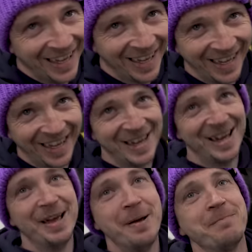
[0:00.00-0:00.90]
podium,
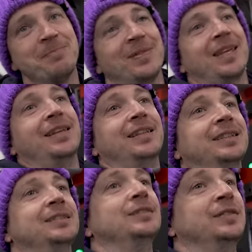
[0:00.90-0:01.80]
podium place,
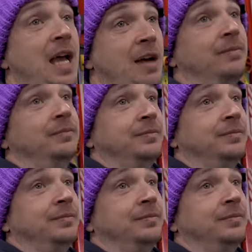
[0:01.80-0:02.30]
Newbury. Yeah.